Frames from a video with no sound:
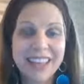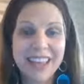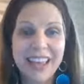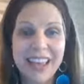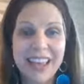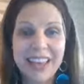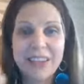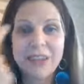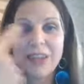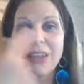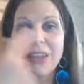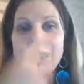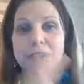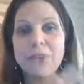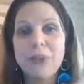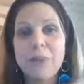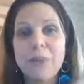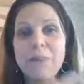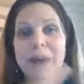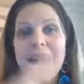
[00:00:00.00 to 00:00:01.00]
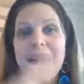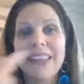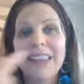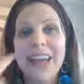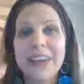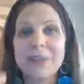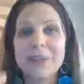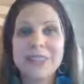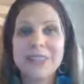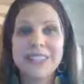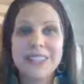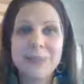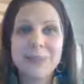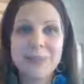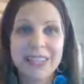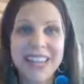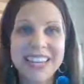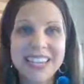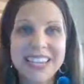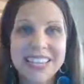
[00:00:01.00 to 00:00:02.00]
and do a bilateral
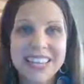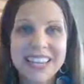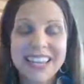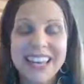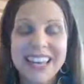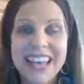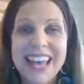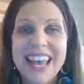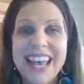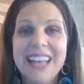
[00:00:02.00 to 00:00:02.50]
stimulation.